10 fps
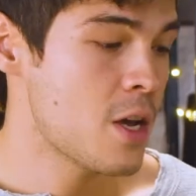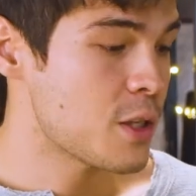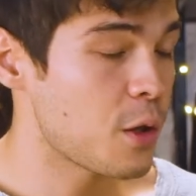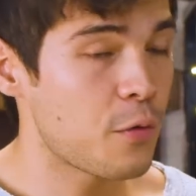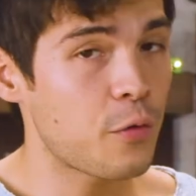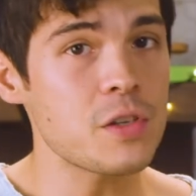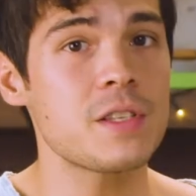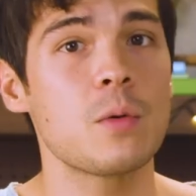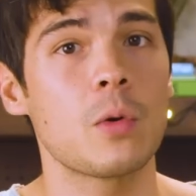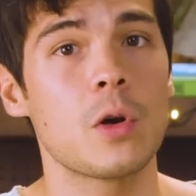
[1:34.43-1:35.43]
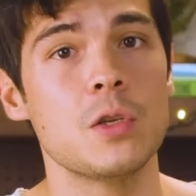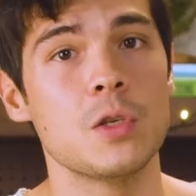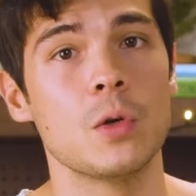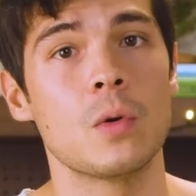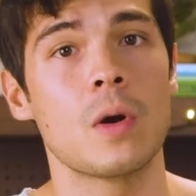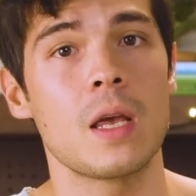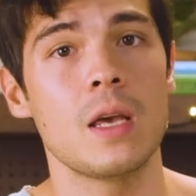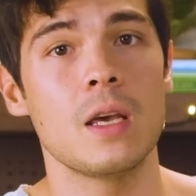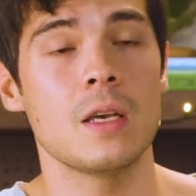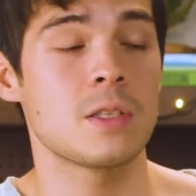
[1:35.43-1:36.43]
So the first thing we're gonna do
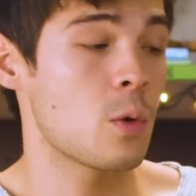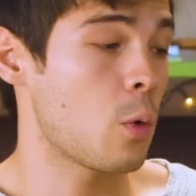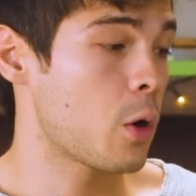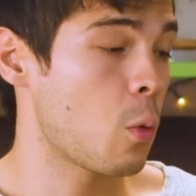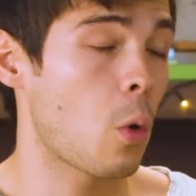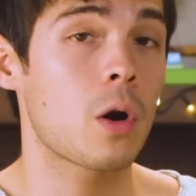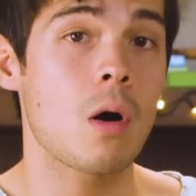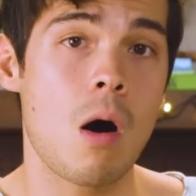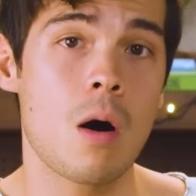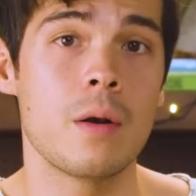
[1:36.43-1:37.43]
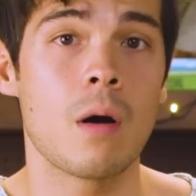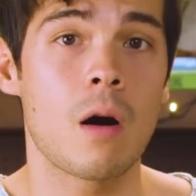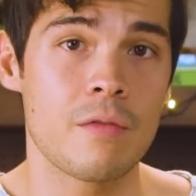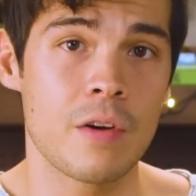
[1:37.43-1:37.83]
is we're gonna work on our